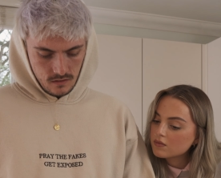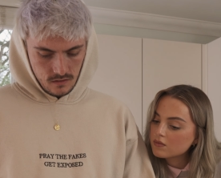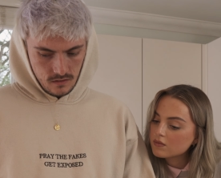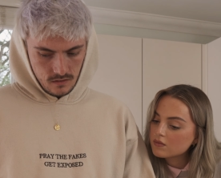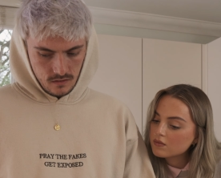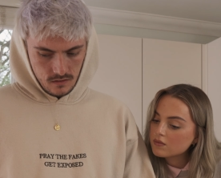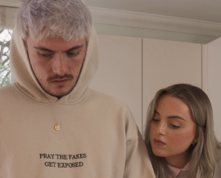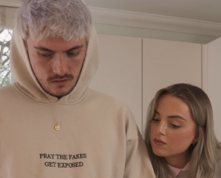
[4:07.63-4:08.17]

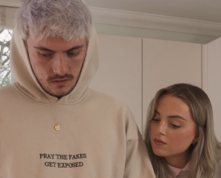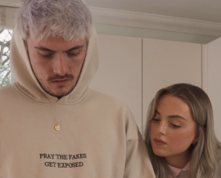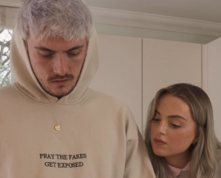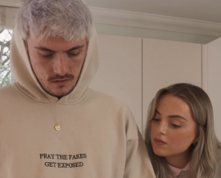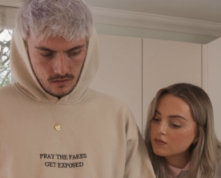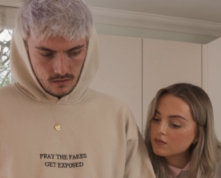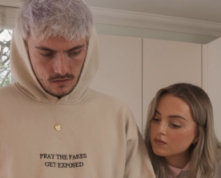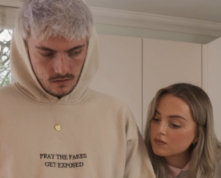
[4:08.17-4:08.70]

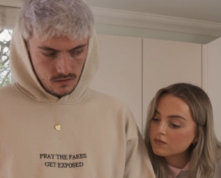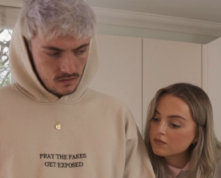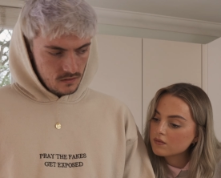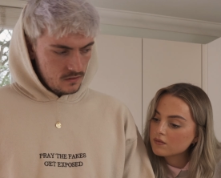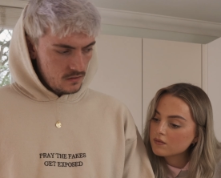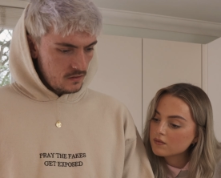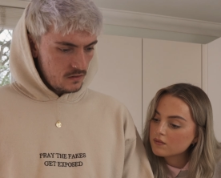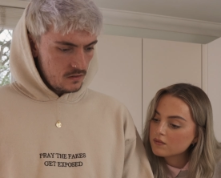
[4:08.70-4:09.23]

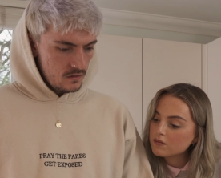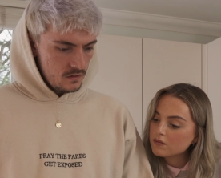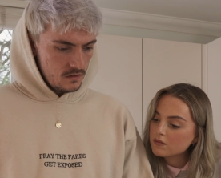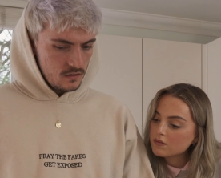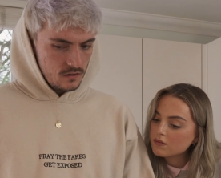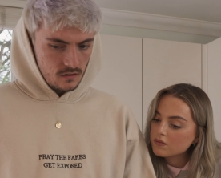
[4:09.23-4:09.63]
Nothing is said.